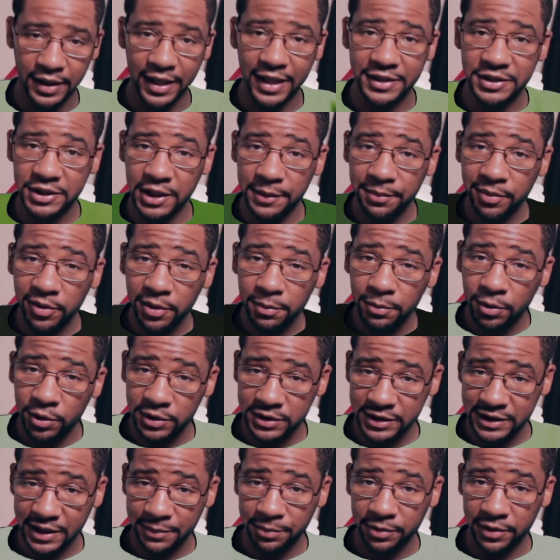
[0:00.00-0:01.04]
A cheaper and more
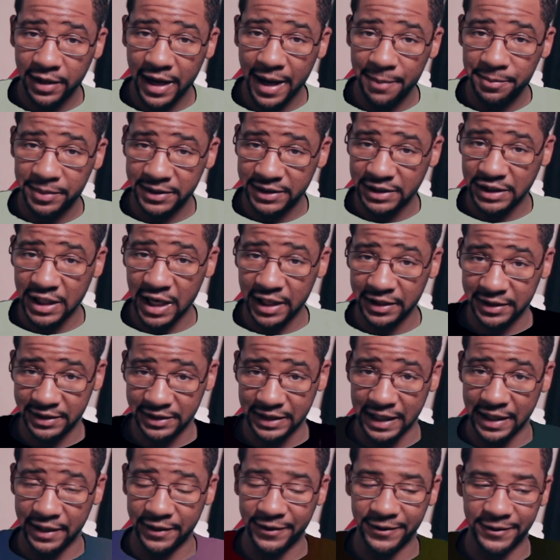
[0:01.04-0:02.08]
simple app is Shot
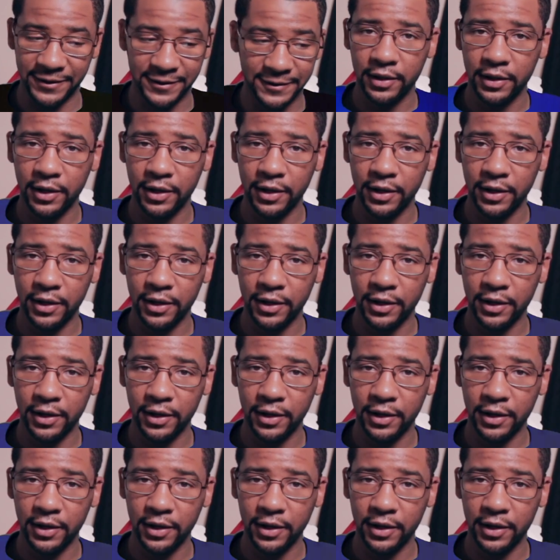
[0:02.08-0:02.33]
Designer.